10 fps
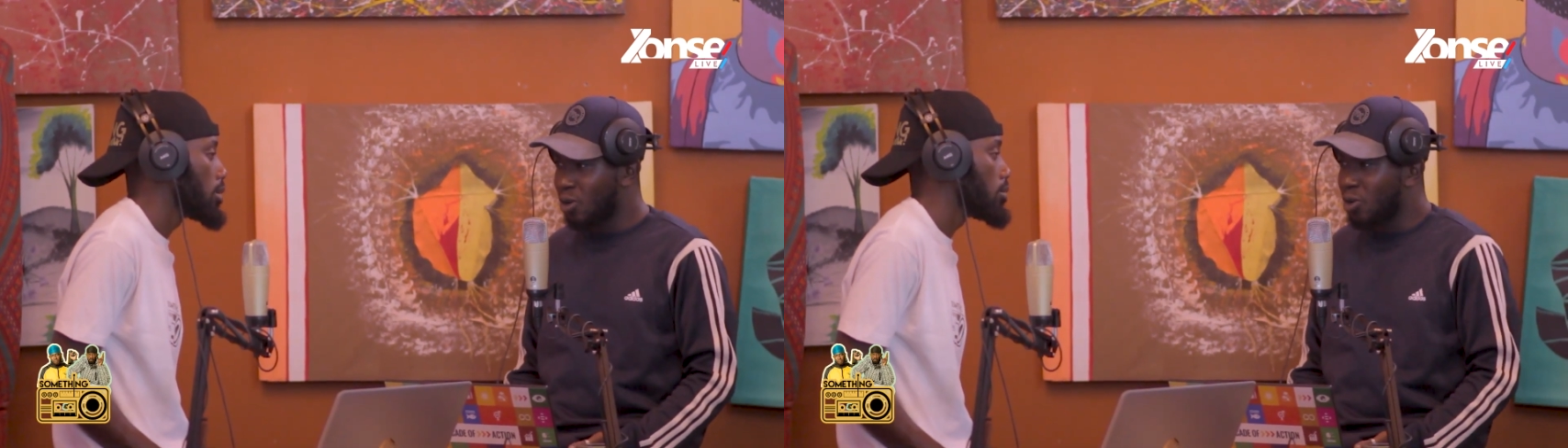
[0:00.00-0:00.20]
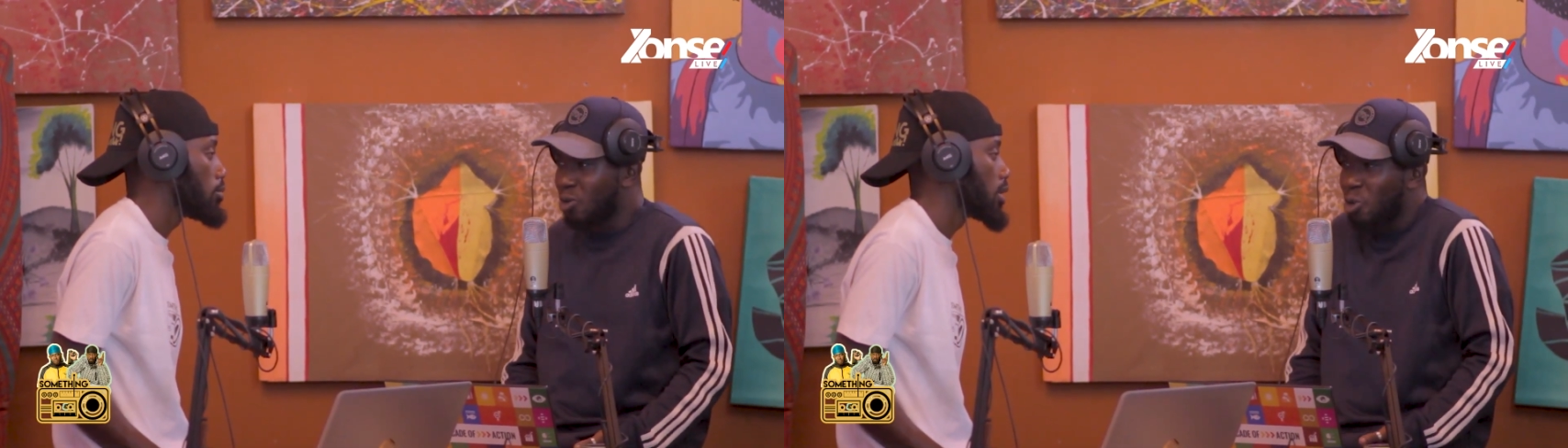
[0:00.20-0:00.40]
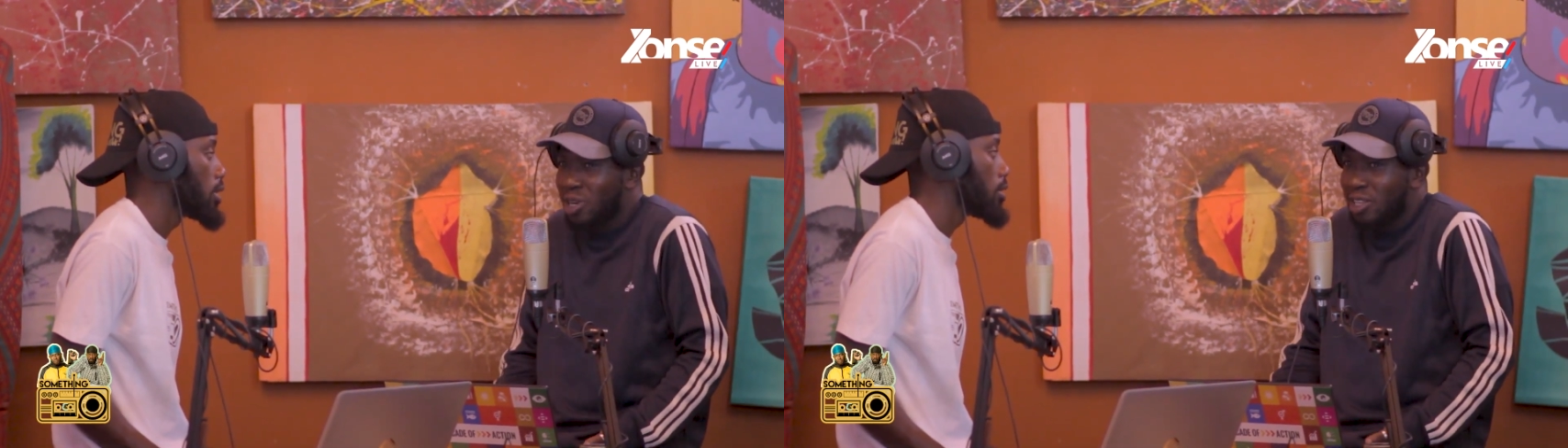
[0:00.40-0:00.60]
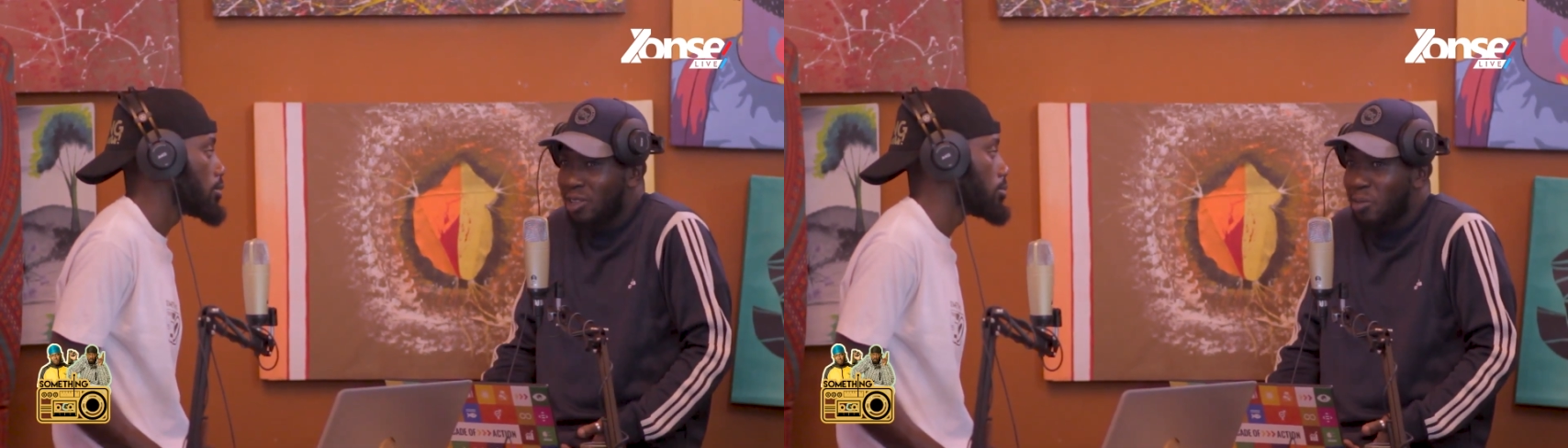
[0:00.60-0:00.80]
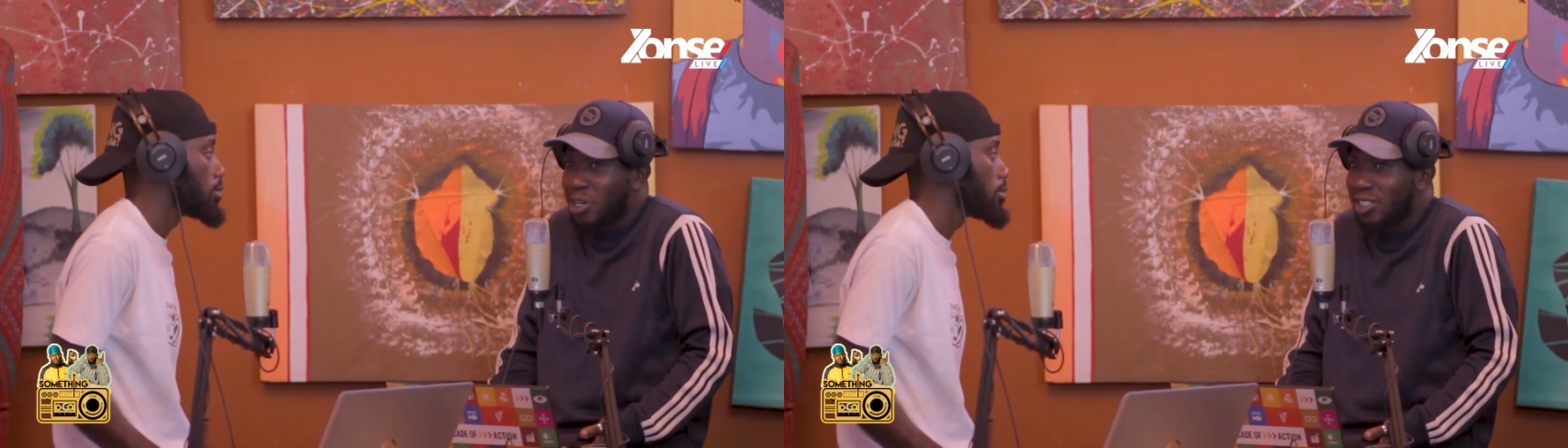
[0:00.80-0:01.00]
or really working
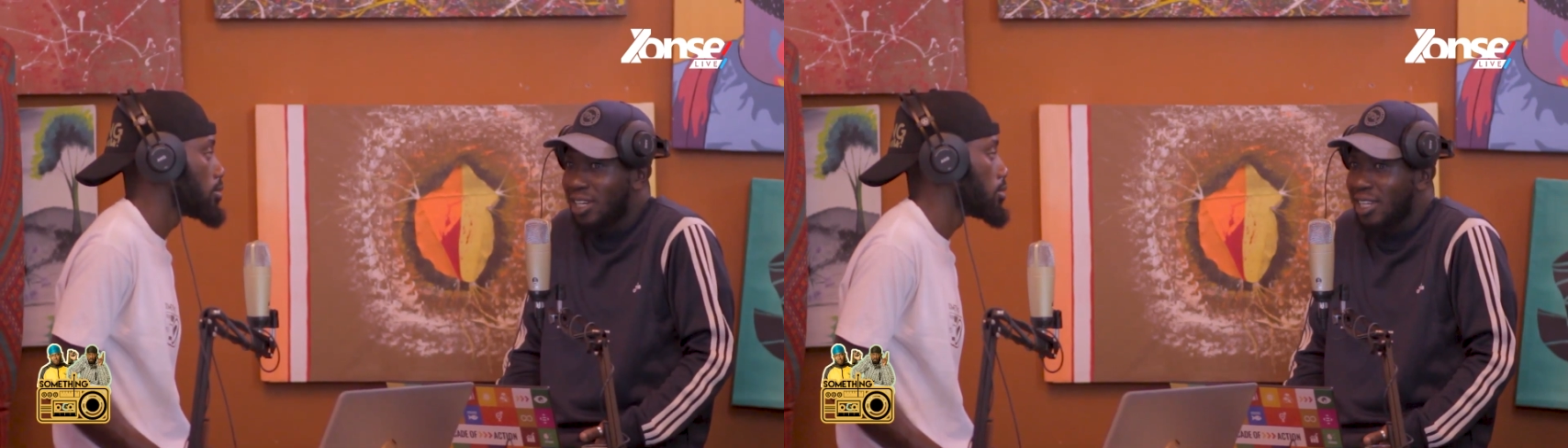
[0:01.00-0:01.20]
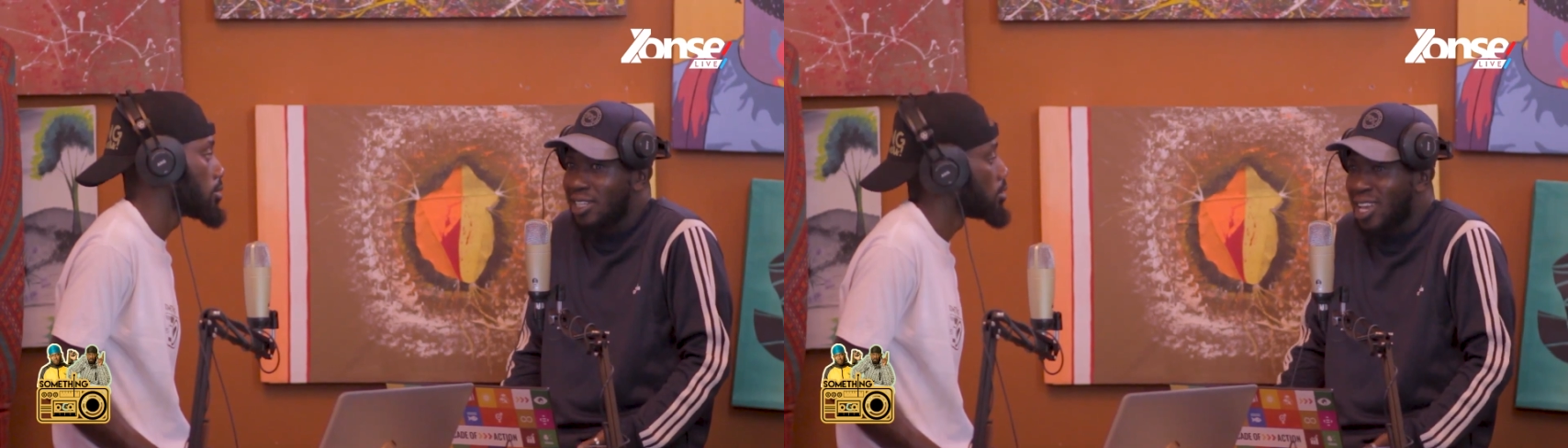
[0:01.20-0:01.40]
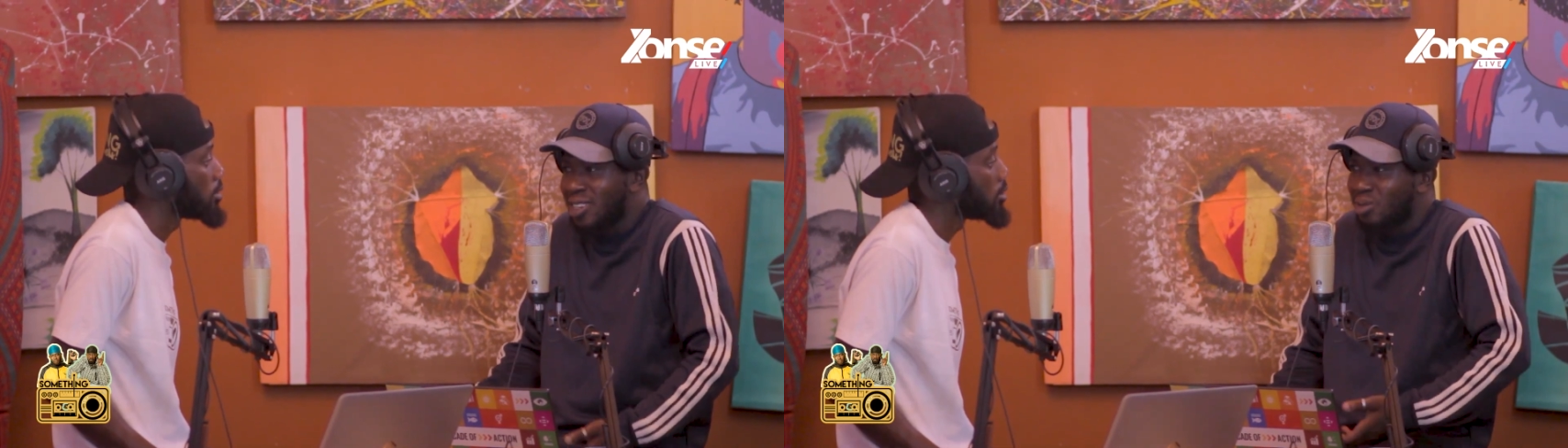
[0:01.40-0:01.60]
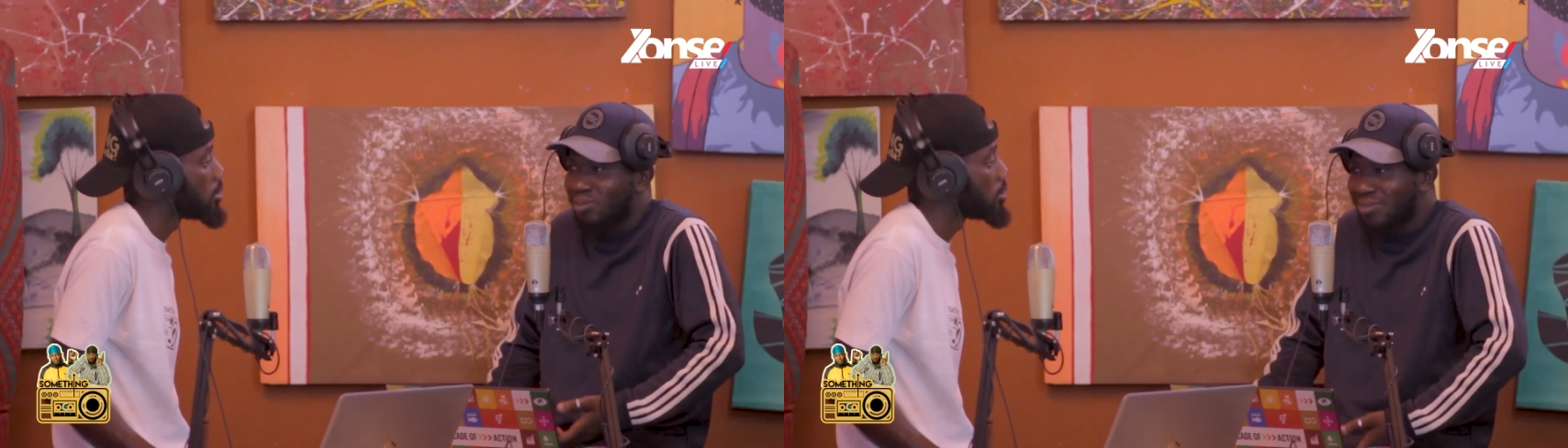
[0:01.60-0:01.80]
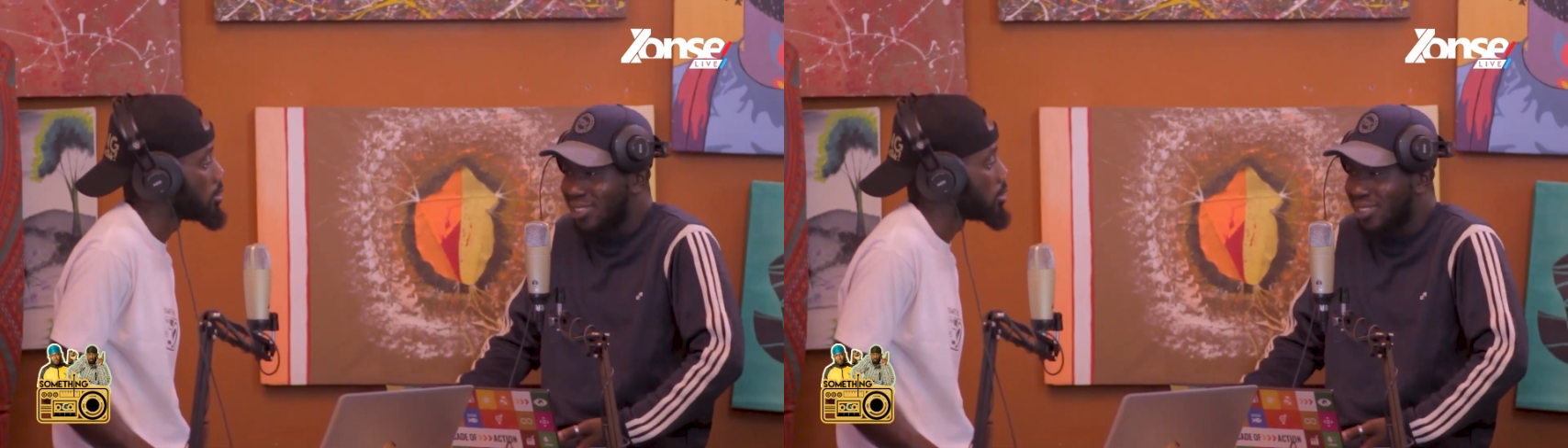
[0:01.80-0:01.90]
the merchandise and